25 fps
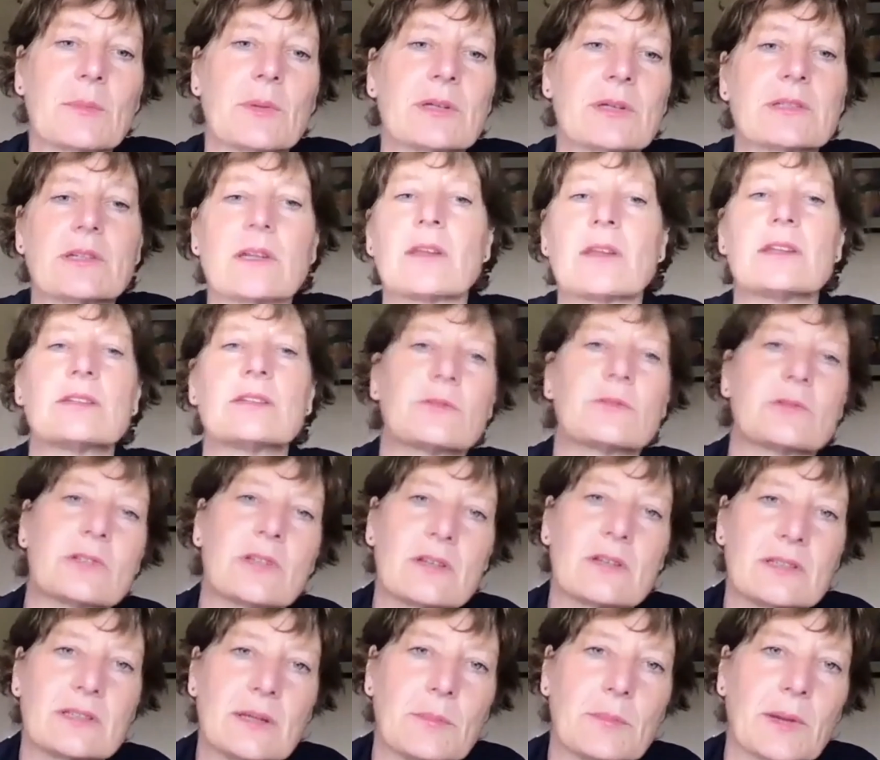So there's also
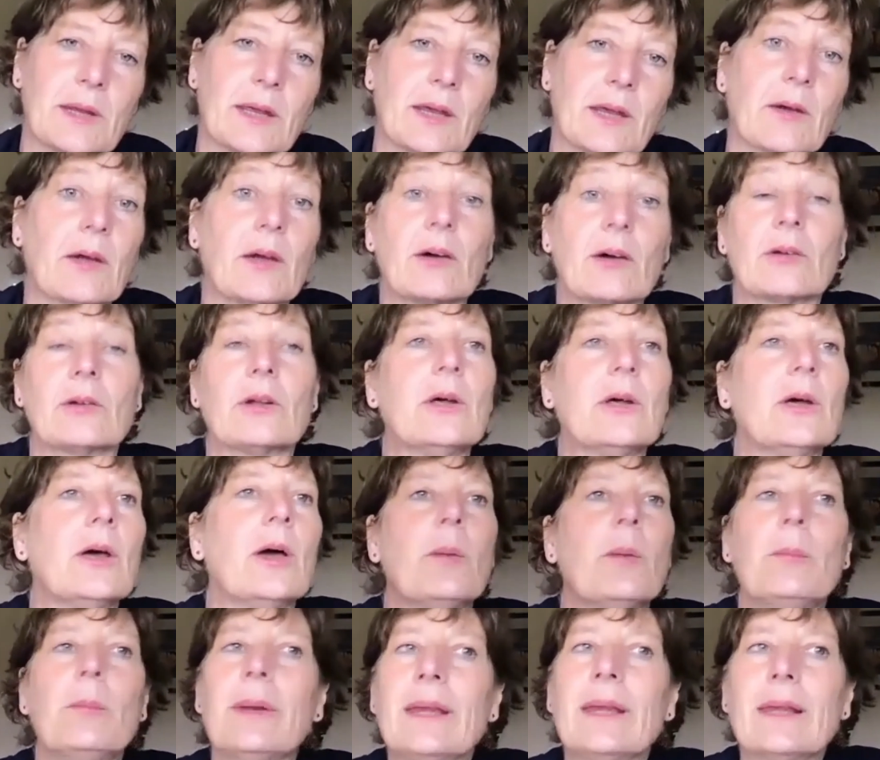something going on, a
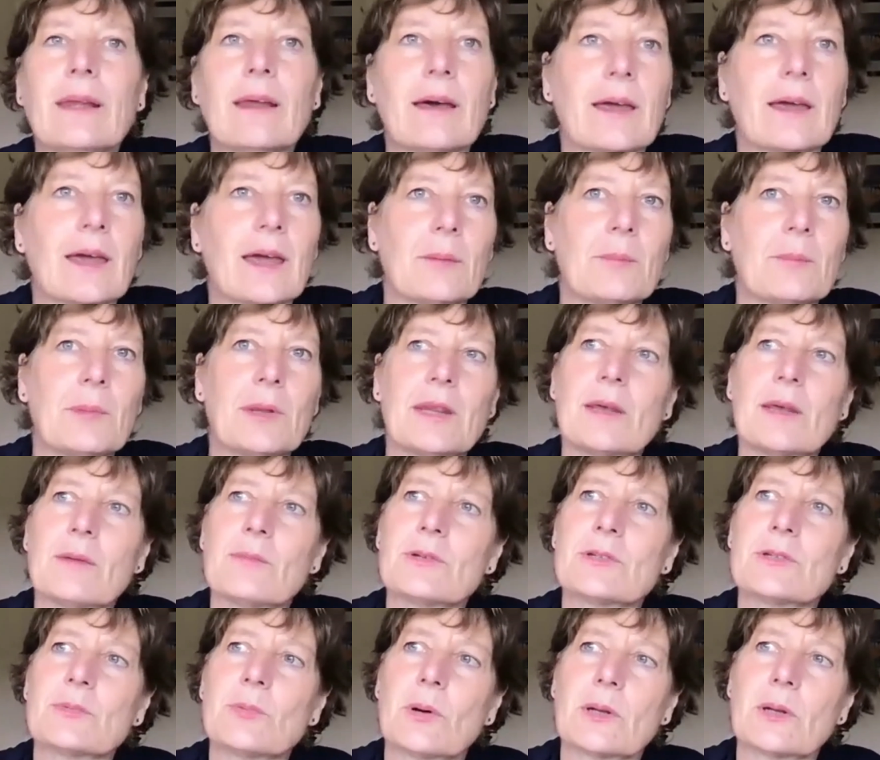bit like, I mean, there
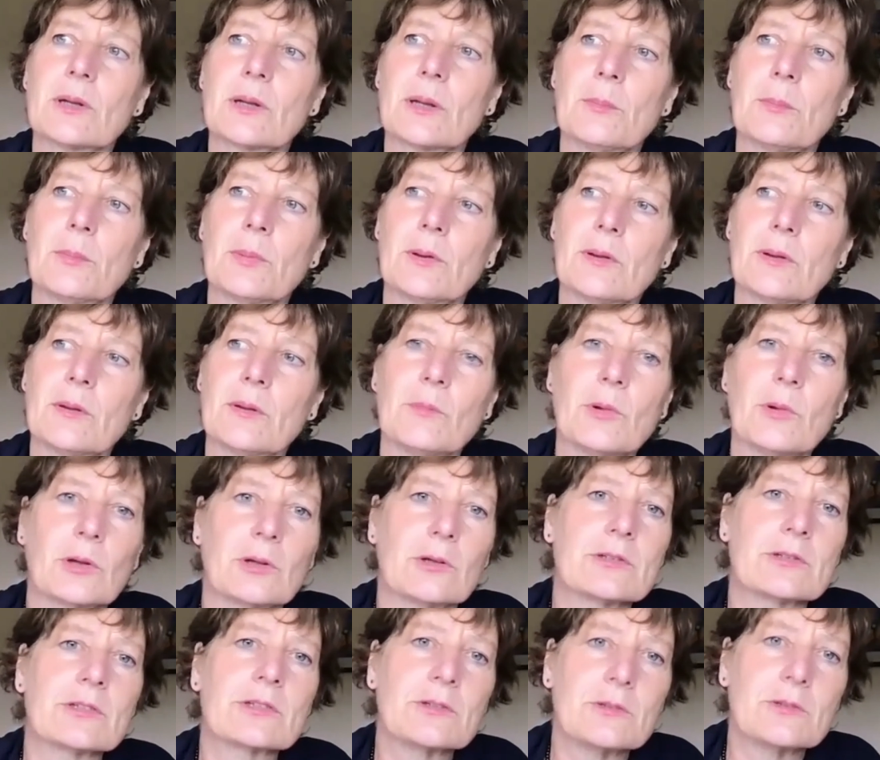was one up at the model
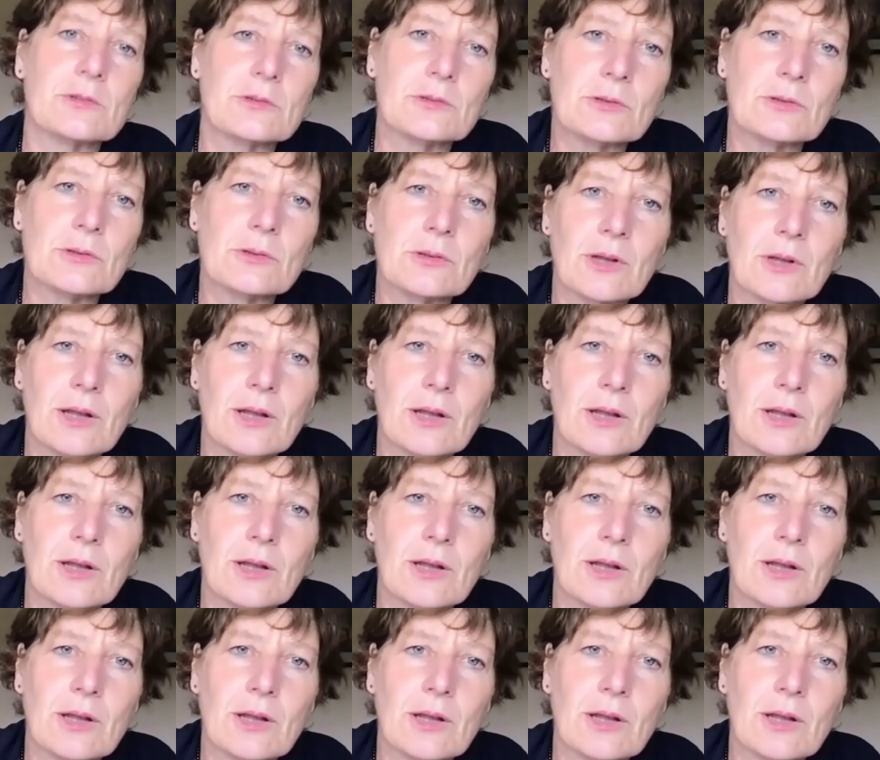school